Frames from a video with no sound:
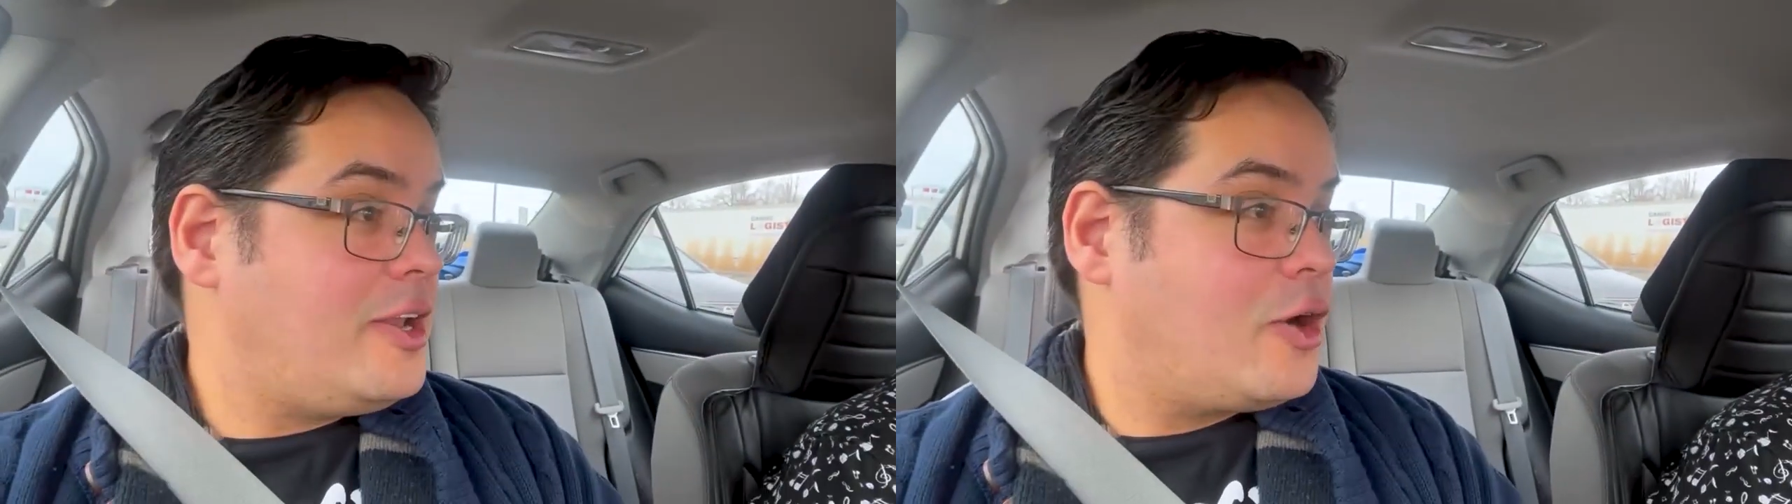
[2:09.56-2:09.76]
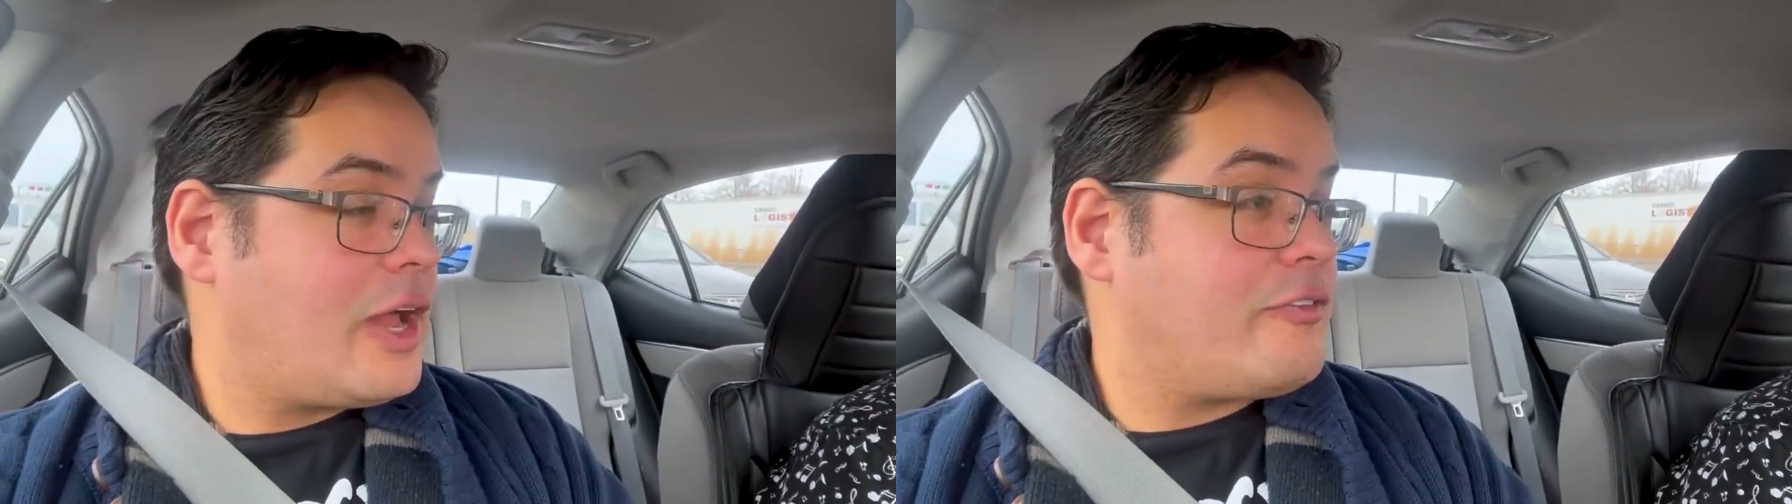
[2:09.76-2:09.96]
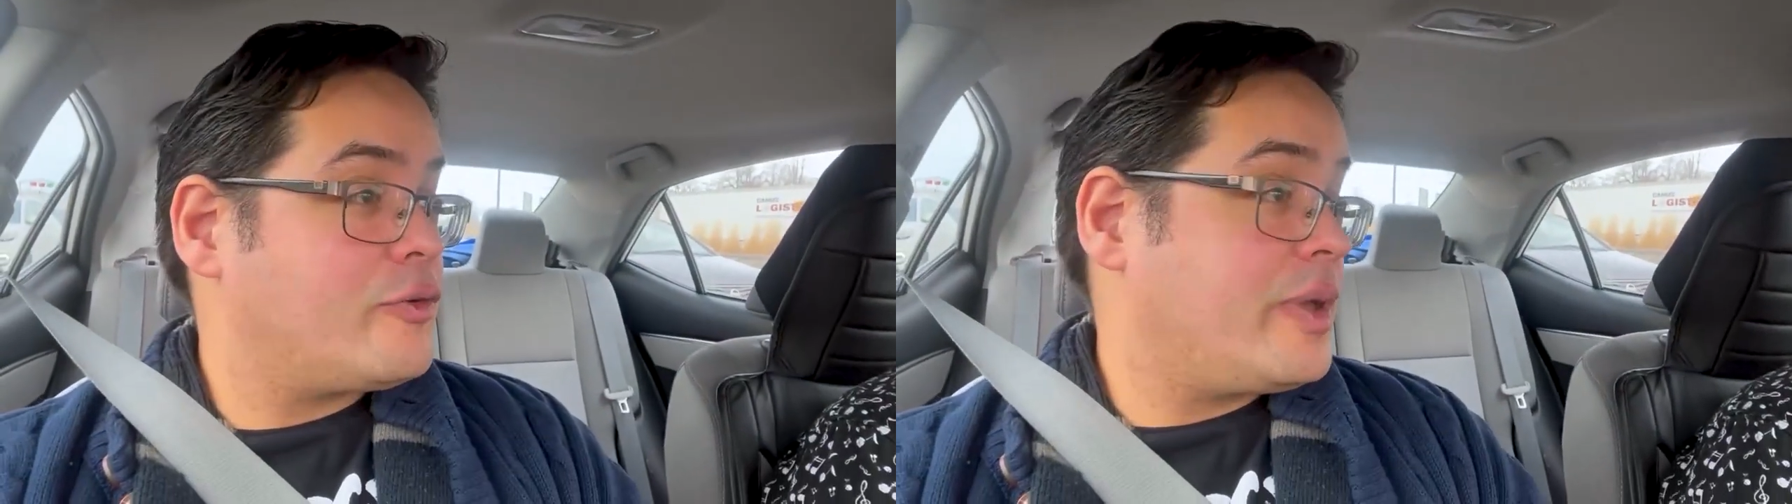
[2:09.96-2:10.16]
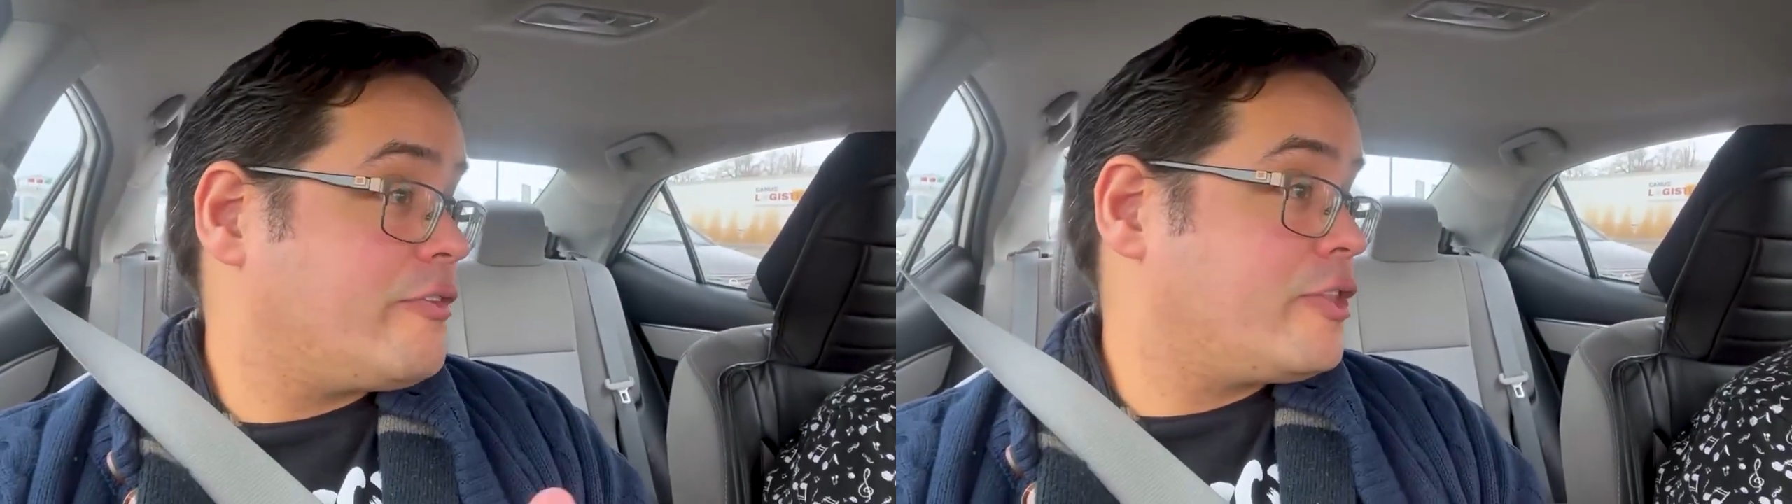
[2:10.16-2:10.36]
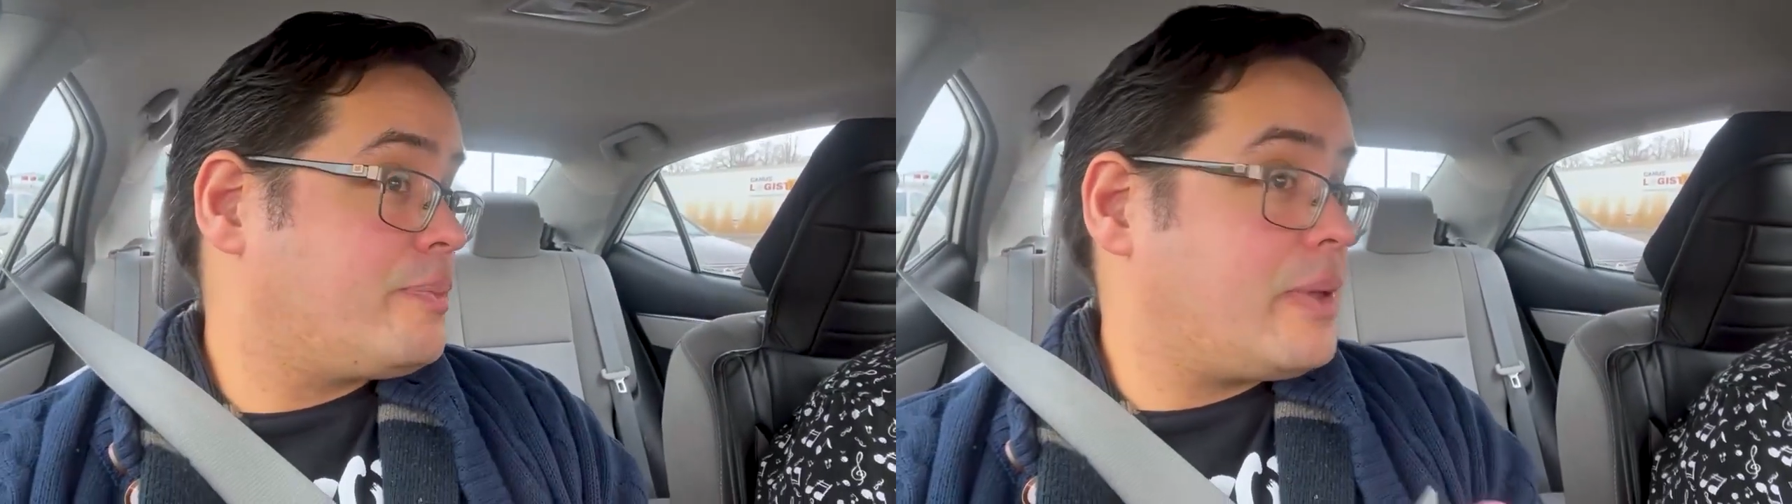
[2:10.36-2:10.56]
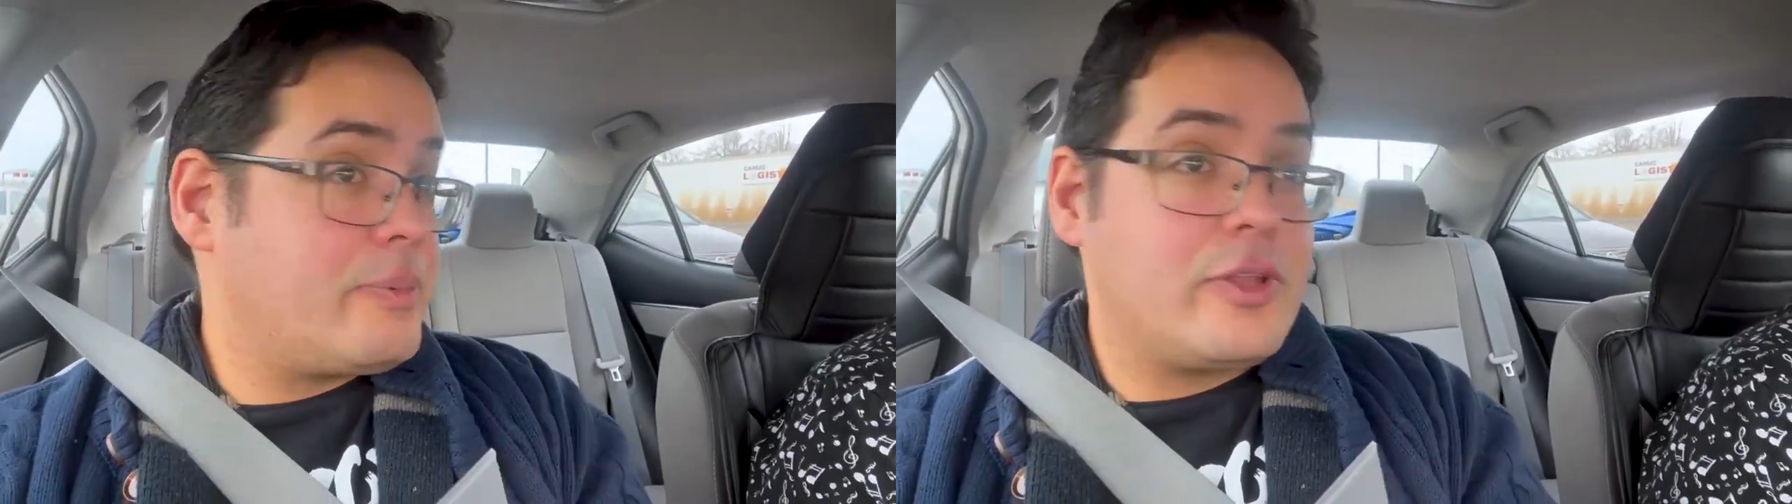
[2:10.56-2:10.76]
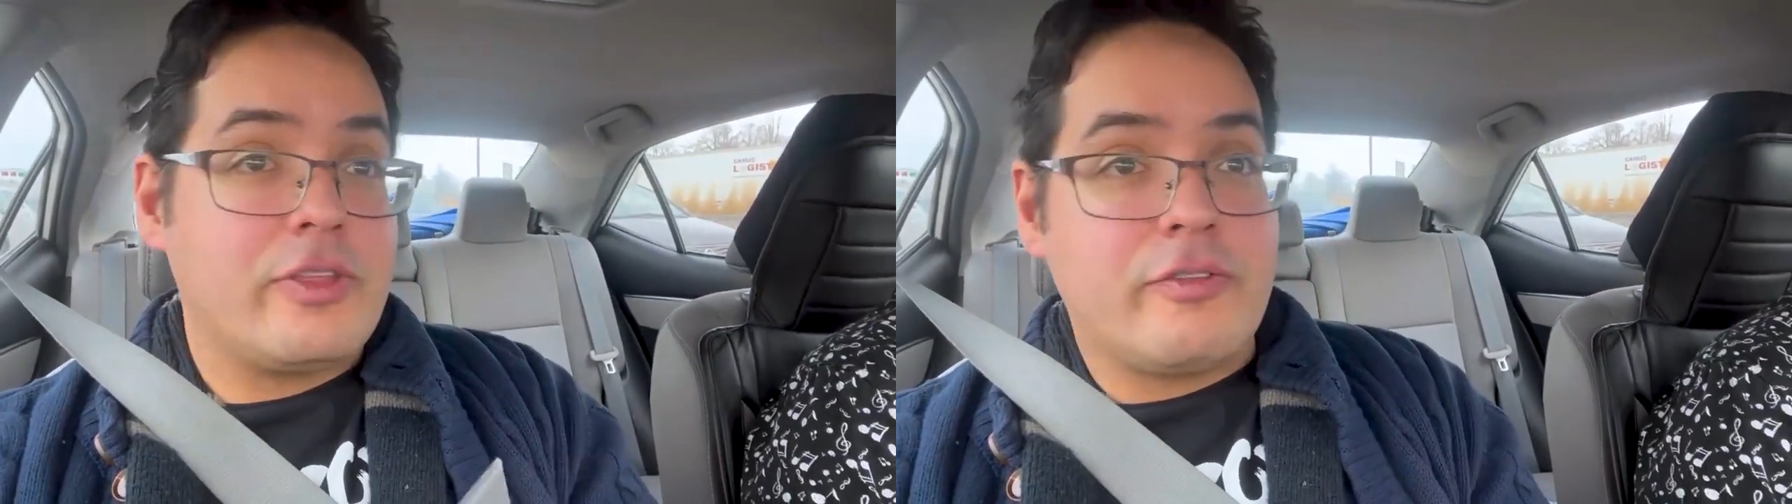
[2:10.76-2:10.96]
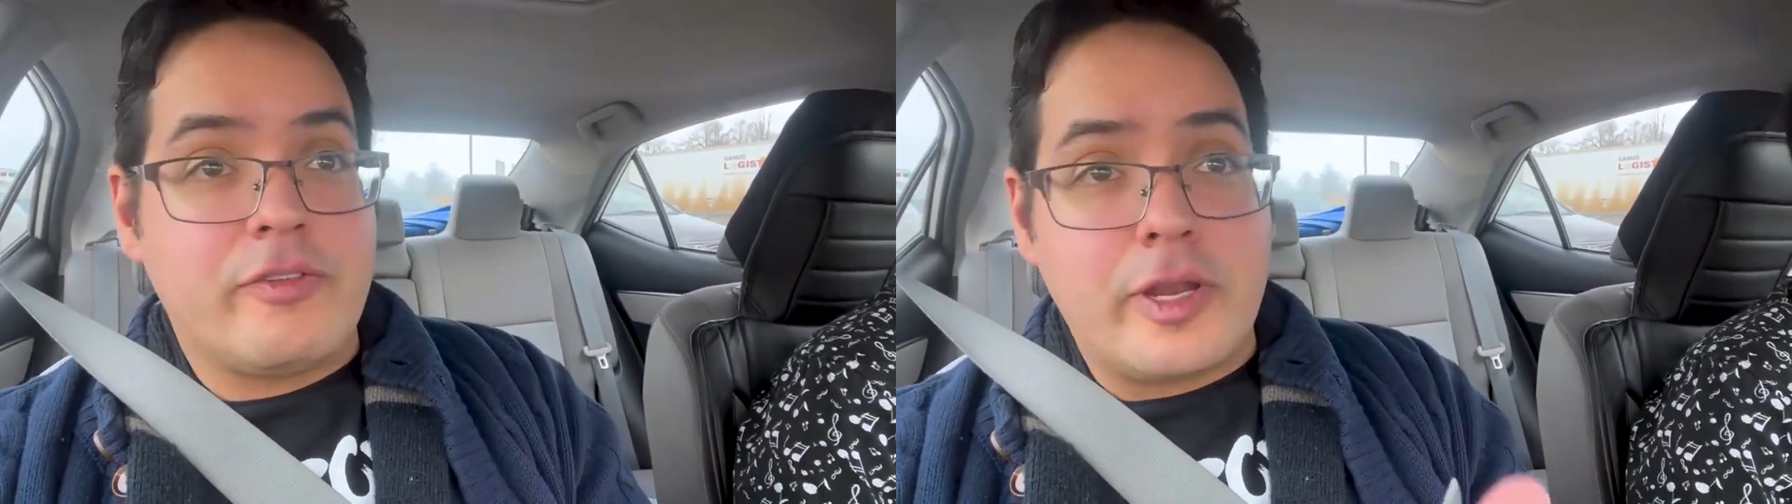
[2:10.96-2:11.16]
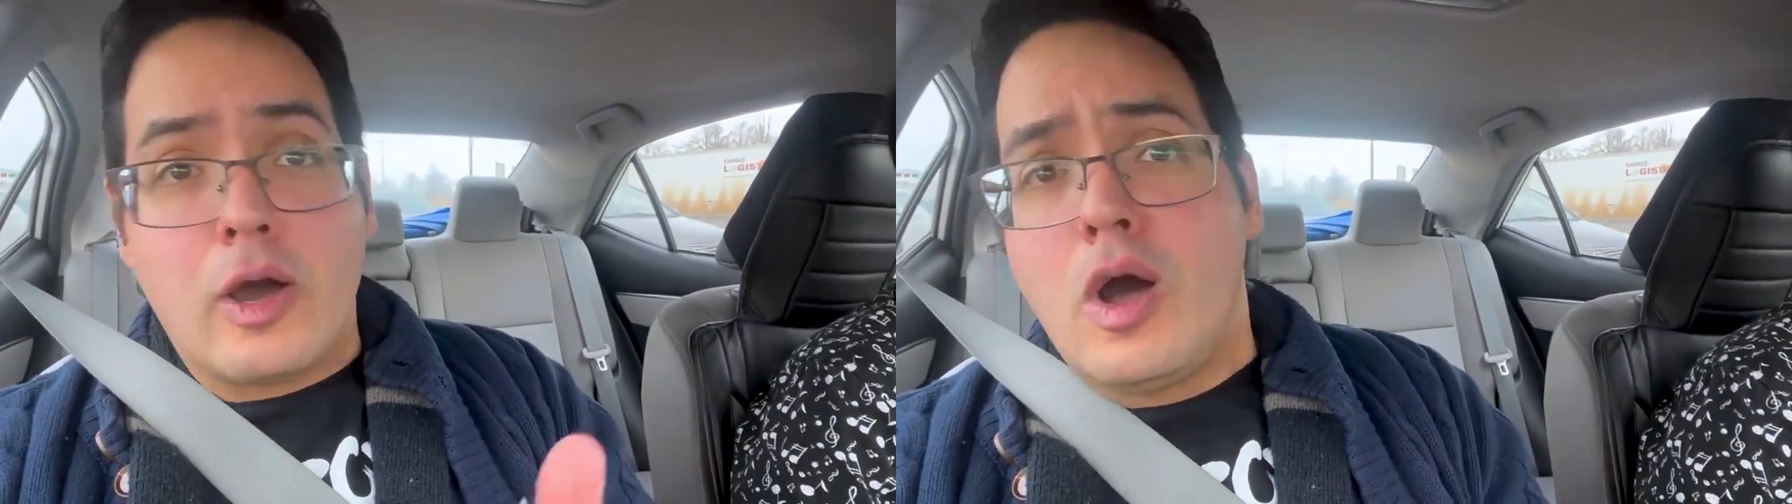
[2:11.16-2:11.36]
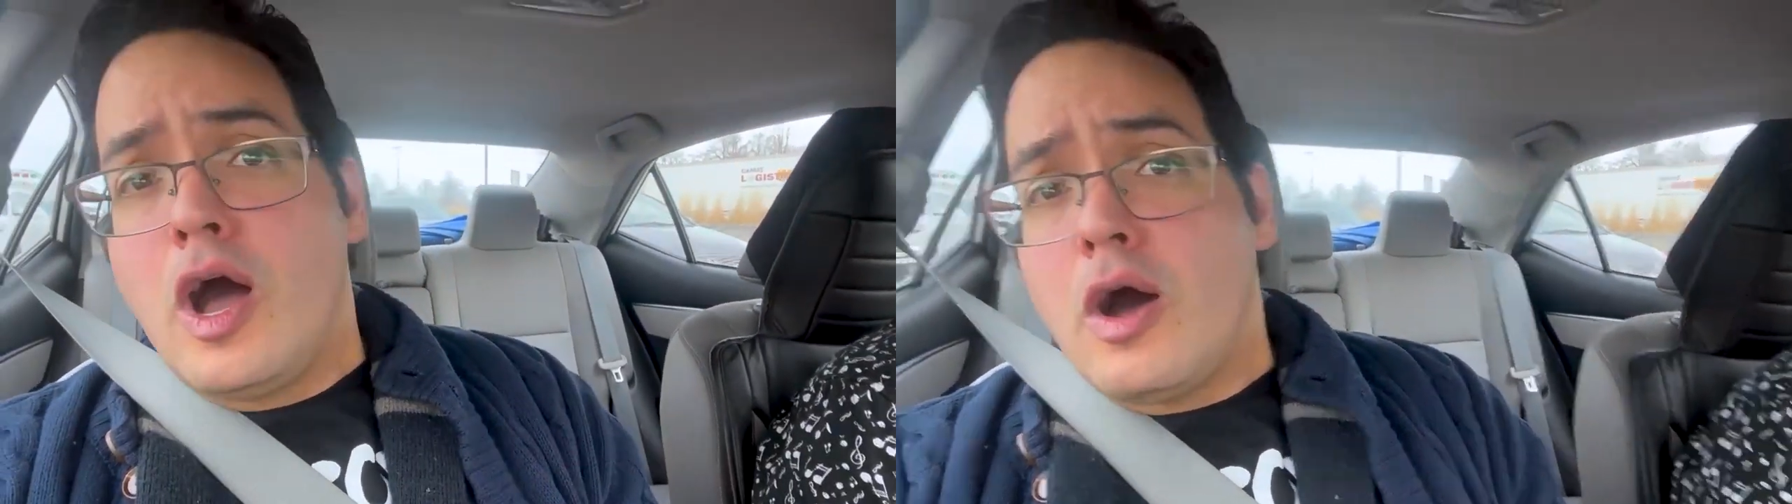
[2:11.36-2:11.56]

No, part. not for me, for the people in the video.